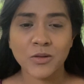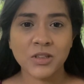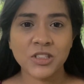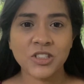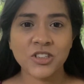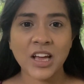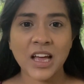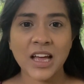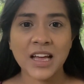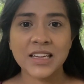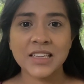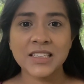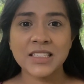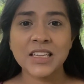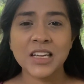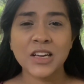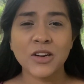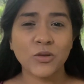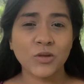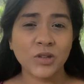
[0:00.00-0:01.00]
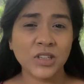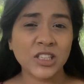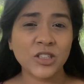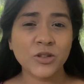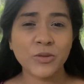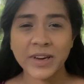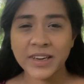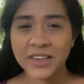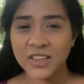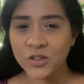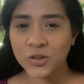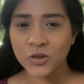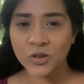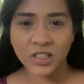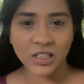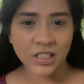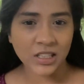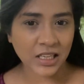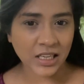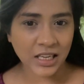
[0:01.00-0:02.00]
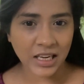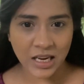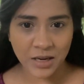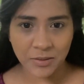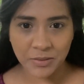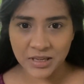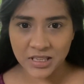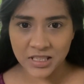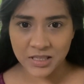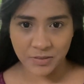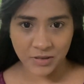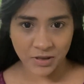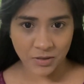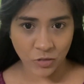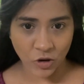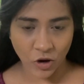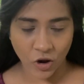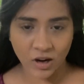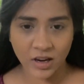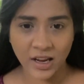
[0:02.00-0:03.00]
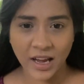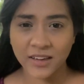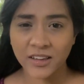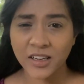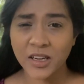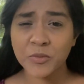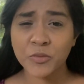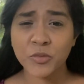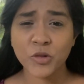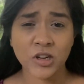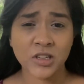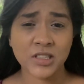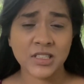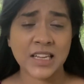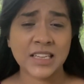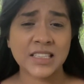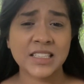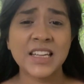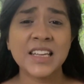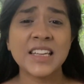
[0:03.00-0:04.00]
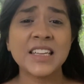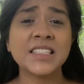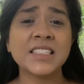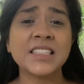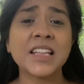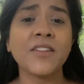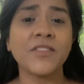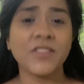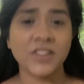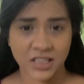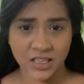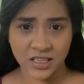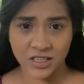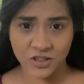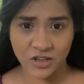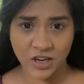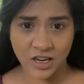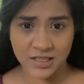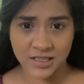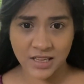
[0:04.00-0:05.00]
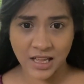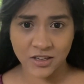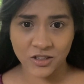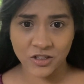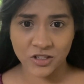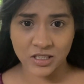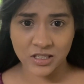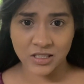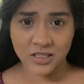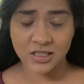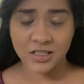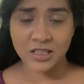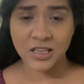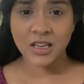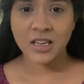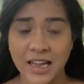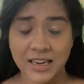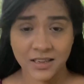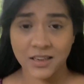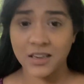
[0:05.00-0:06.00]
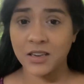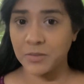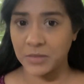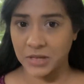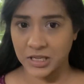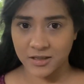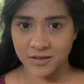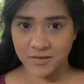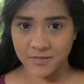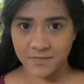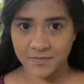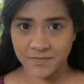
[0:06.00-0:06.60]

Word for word: which has only 20 to 30 KBs per block and can process 70 transactions at a limit.